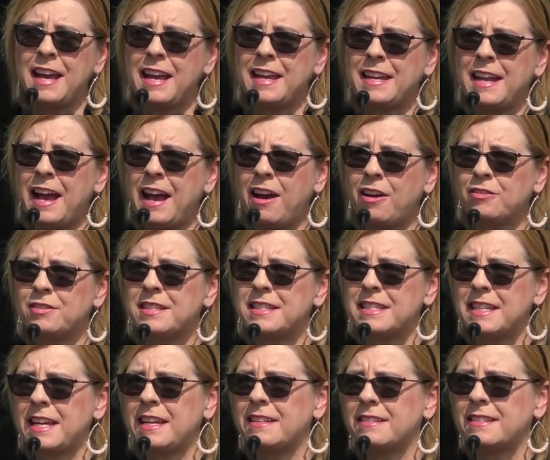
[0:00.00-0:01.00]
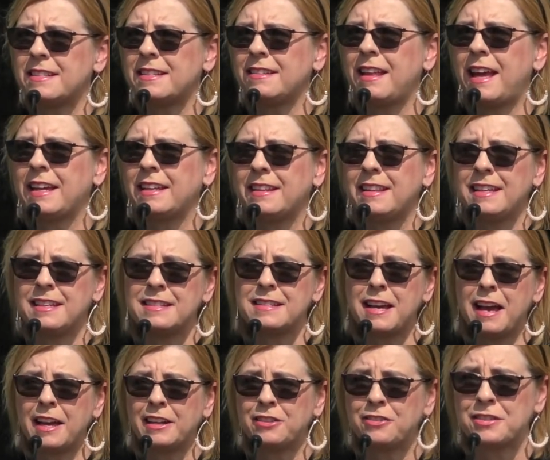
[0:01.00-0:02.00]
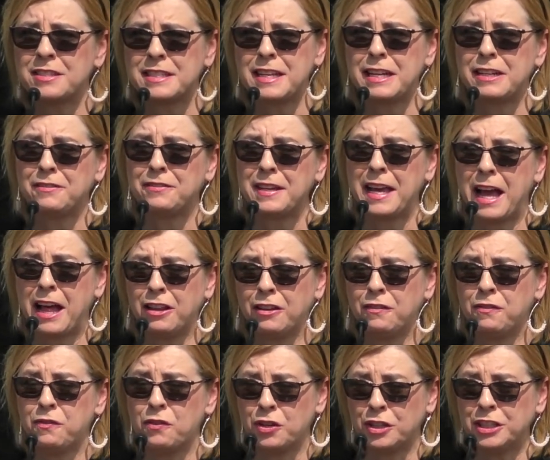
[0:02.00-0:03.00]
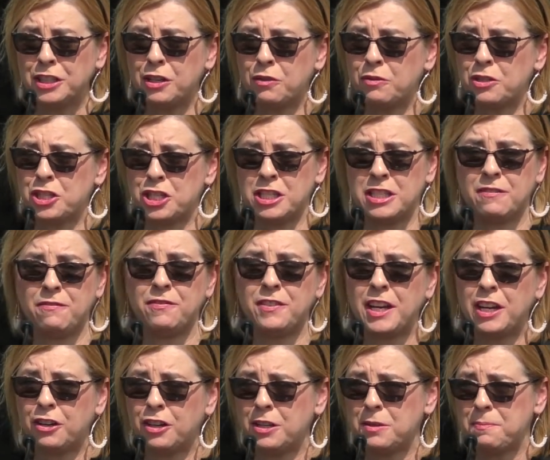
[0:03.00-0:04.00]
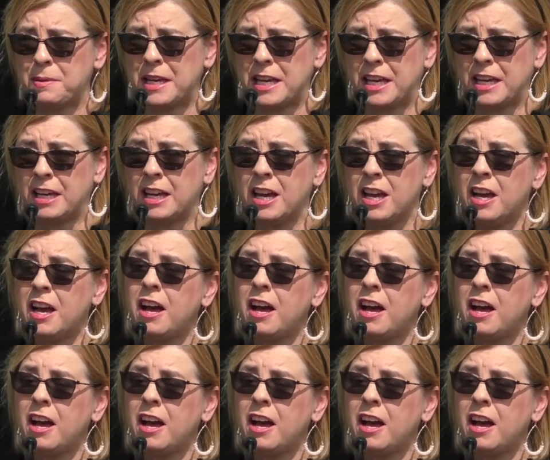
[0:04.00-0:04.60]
and how states like the entire state of California, which is very big,